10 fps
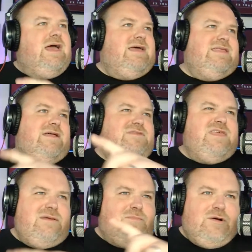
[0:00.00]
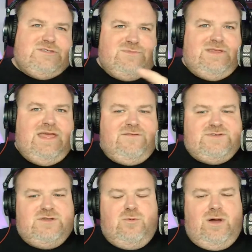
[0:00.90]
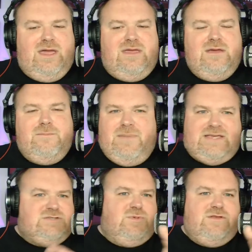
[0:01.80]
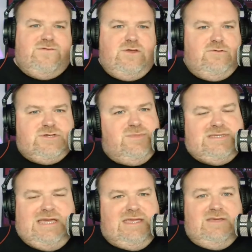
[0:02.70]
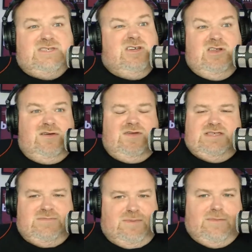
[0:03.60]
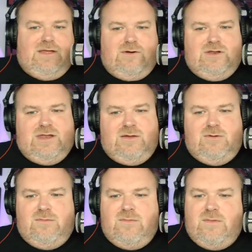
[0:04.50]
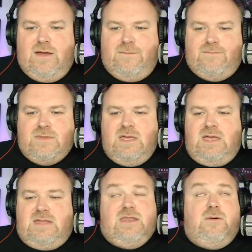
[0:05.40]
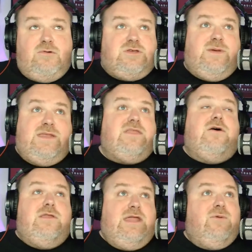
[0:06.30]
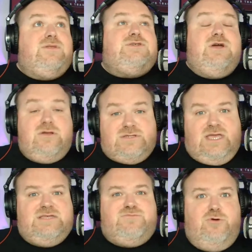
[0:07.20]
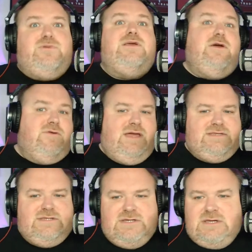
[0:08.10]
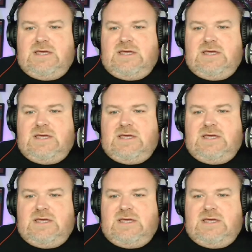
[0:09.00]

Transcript: And then I think possibly the Everton away, based on when the funeral is going to be taken. Because you can't have it. It's a public holiday. There will also be another holiday when Charles gets properly coronated.